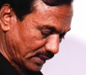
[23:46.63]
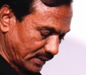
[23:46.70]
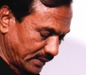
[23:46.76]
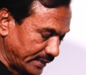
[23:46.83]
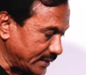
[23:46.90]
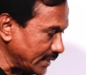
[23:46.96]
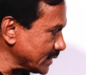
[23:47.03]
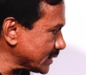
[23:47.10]

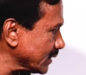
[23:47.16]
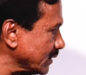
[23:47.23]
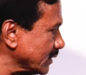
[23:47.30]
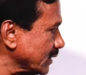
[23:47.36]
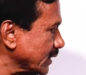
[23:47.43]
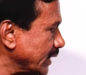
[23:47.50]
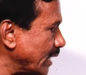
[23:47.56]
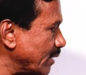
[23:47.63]
this is
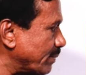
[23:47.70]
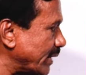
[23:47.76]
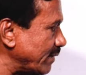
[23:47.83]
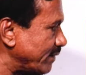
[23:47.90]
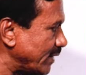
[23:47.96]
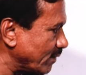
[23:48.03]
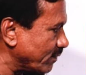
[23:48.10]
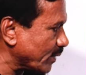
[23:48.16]
a
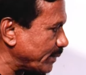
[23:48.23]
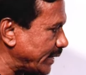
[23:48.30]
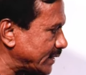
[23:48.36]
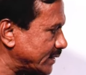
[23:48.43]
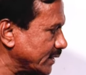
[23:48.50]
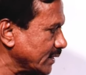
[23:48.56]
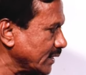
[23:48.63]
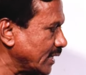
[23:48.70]
brief
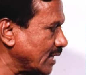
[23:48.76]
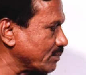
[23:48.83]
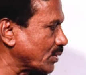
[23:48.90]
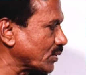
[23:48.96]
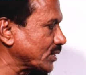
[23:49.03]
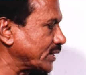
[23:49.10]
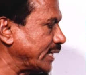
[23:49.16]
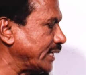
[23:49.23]
information
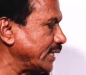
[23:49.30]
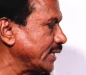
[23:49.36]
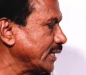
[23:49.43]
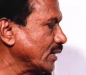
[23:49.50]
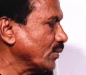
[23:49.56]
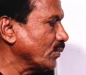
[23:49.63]
about the